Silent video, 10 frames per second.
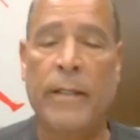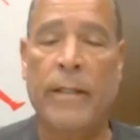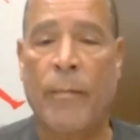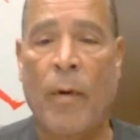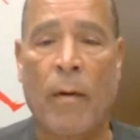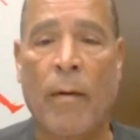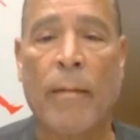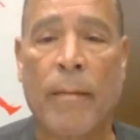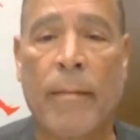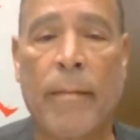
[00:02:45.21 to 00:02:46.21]
and
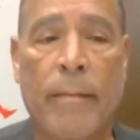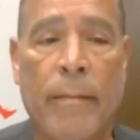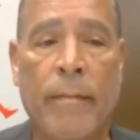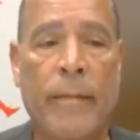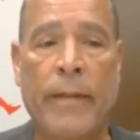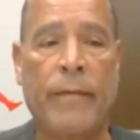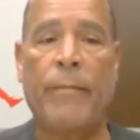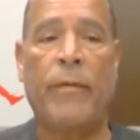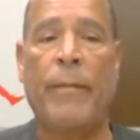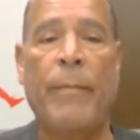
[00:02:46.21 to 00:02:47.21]
tomorrow. They
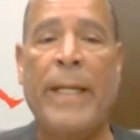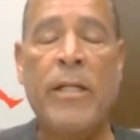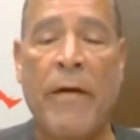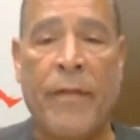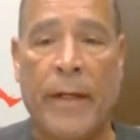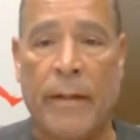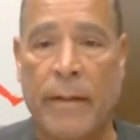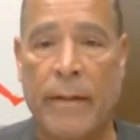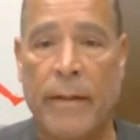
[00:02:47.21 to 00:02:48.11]
mean nothing.